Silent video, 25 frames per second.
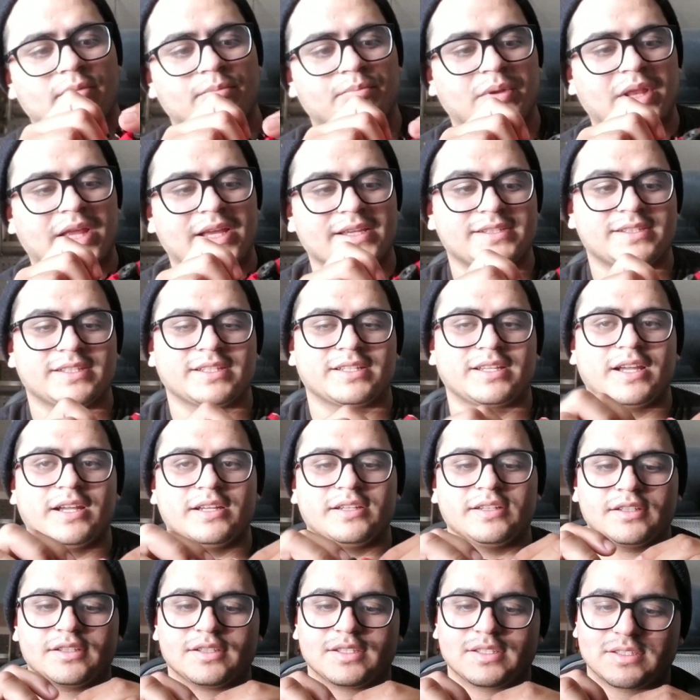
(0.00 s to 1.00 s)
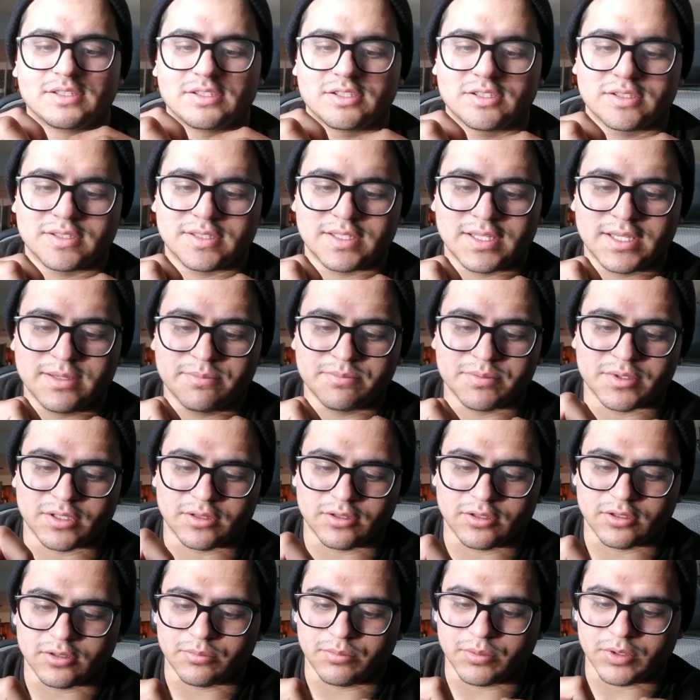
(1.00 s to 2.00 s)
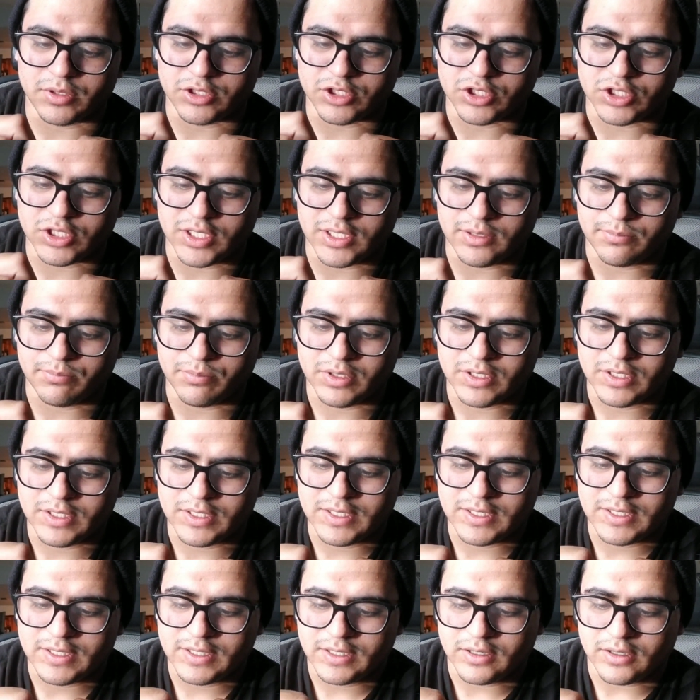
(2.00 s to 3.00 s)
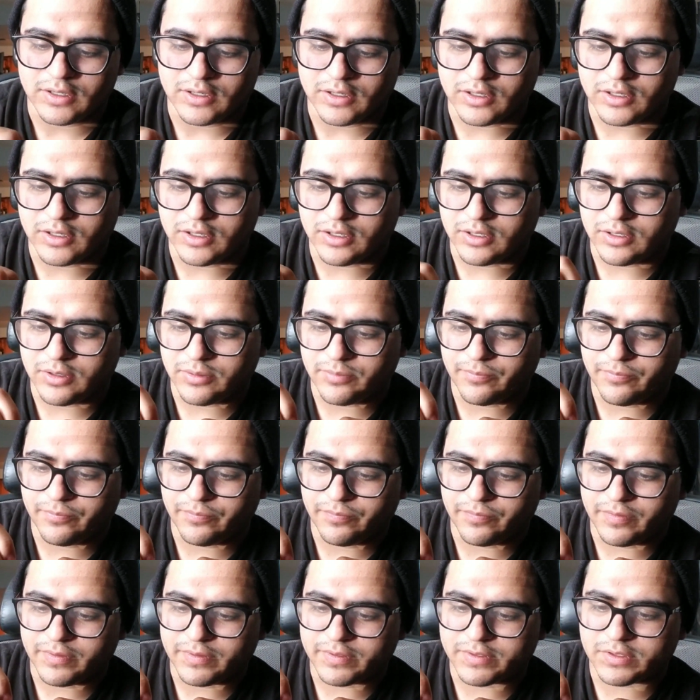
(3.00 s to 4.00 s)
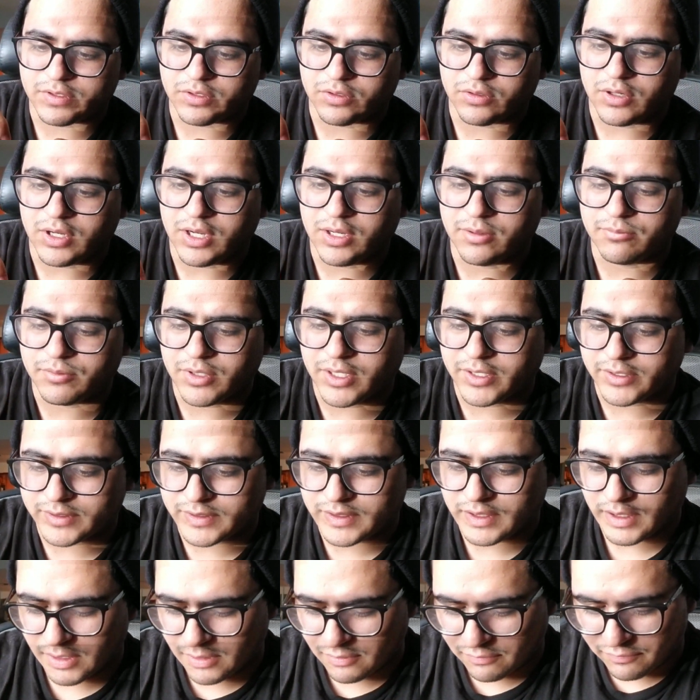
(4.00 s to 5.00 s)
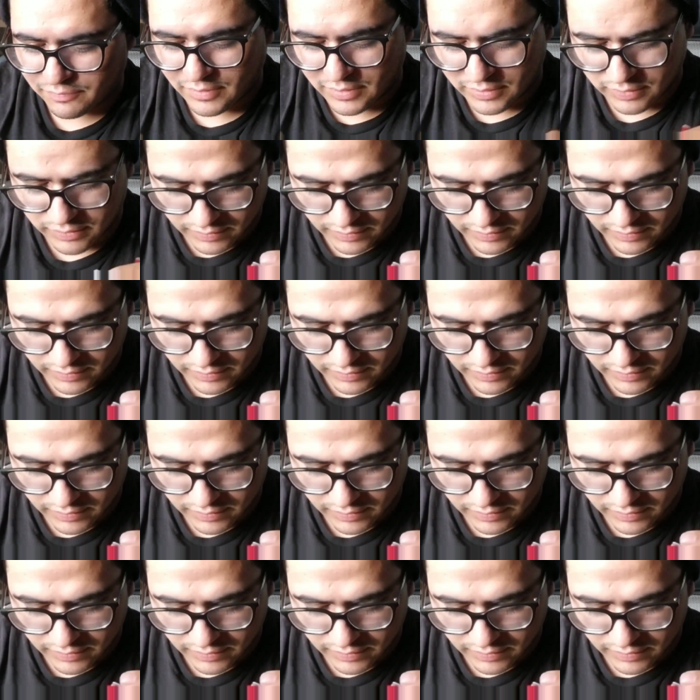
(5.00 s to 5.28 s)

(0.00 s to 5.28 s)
the plastic kind of seems a little bit cheap. So I'm like terrified,